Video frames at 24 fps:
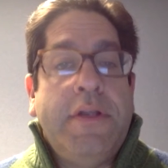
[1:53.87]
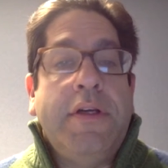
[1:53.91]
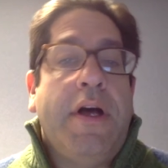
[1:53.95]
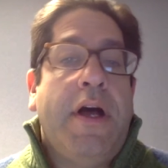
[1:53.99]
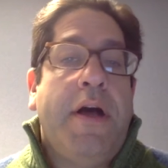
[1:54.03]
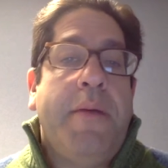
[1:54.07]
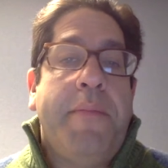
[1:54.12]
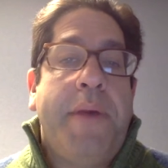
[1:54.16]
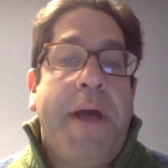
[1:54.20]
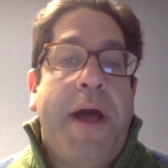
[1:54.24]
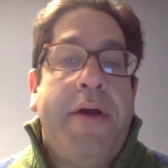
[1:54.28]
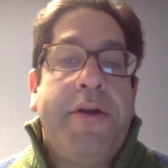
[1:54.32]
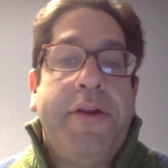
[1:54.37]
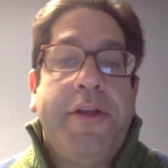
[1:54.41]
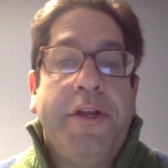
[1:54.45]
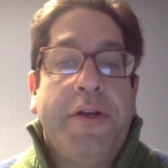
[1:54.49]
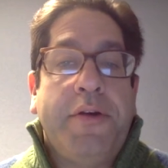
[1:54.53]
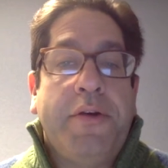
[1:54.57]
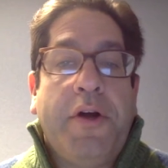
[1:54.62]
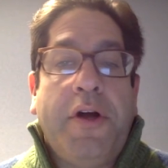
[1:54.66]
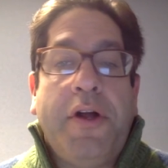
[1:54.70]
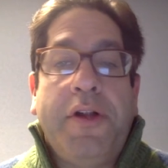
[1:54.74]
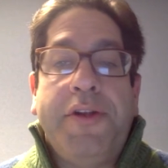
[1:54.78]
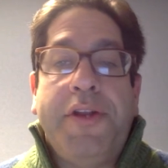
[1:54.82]
I'm out
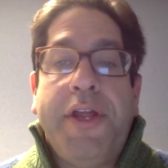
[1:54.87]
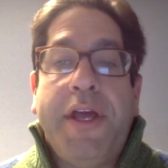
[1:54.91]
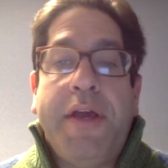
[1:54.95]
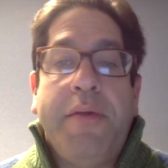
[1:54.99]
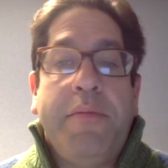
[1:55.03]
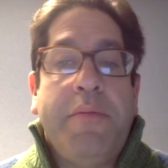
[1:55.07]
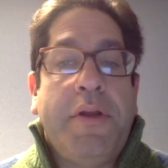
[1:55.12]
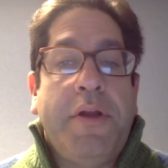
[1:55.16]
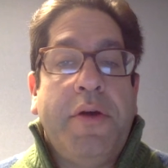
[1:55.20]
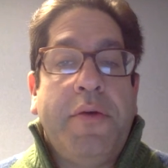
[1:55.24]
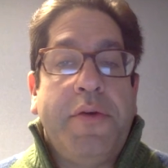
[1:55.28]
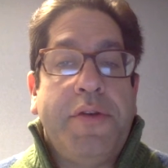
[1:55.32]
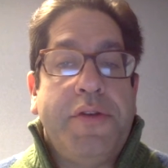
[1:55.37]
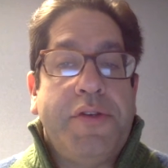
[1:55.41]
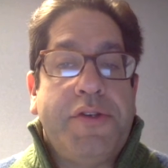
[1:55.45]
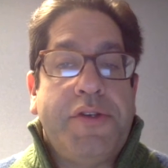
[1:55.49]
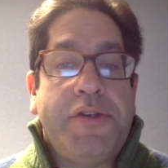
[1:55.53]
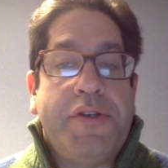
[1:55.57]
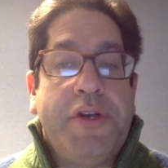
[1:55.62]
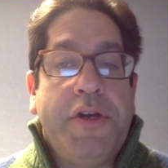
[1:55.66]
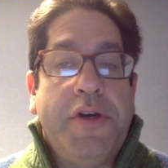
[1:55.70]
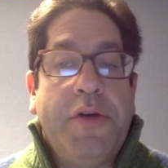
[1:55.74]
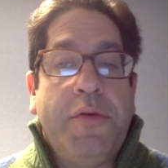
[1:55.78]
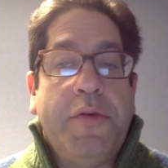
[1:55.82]
here all day blowing
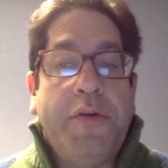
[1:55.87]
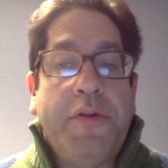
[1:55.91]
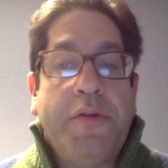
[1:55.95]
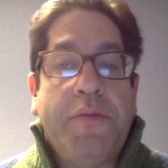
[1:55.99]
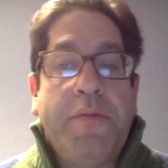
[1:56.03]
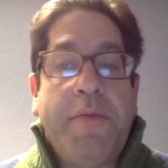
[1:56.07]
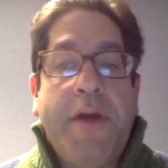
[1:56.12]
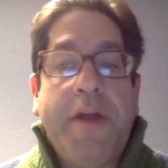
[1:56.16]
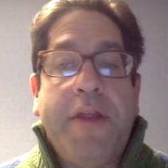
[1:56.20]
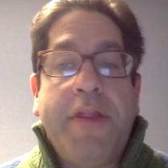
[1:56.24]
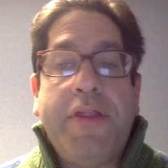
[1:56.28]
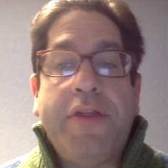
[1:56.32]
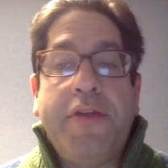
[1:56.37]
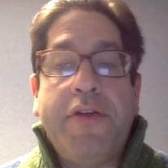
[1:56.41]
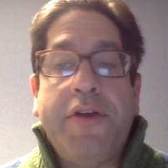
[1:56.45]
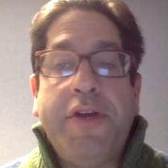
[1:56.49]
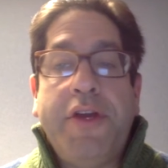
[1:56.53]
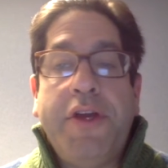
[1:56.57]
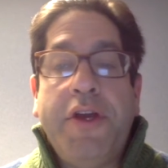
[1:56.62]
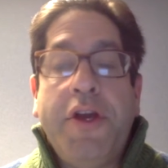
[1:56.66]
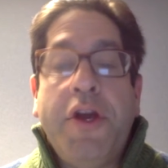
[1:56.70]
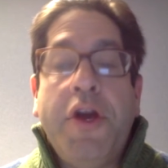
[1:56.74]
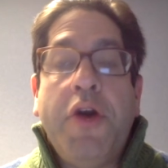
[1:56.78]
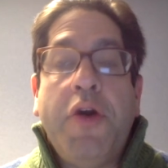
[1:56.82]
snow with my
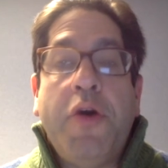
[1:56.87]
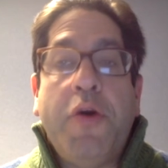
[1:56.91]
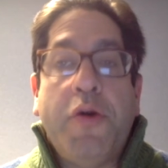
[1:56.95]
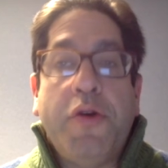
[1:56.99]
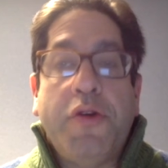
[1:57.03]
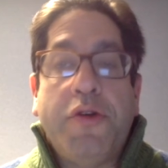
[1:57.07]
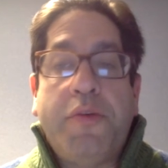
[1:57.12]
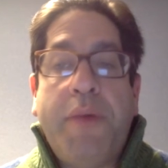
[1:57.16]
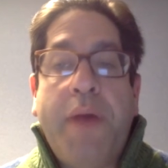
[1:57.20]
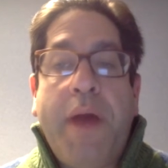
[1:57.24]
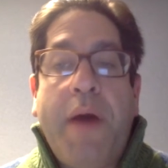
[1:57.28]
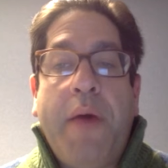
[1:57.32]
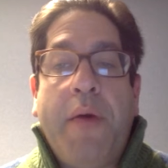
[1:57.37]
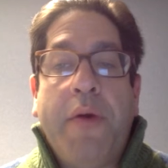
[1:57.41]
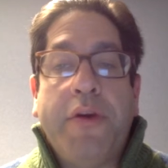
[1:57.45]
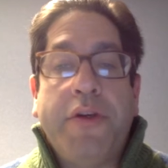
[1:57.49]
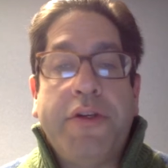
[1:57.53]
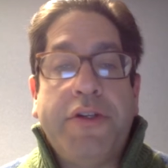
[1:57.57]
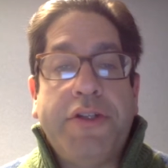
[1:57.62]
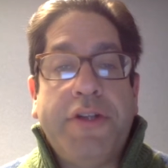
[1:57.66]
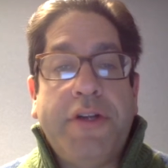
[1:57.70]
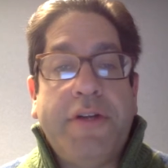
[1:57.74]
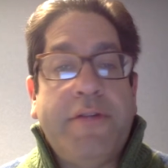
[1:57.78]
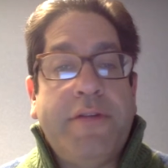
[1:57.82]
30-horsepower
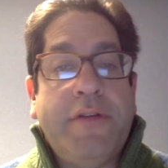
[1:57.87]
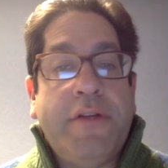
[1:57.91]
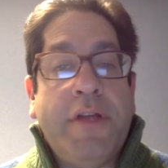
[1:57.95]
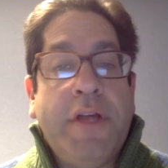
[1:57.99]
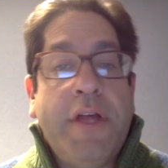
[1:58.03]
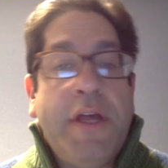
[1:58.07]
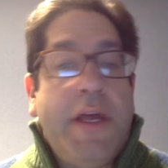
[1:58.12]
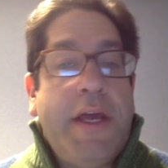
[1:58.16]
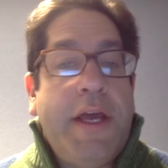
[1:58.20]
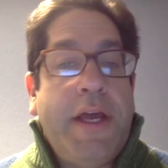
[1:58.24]
shovel,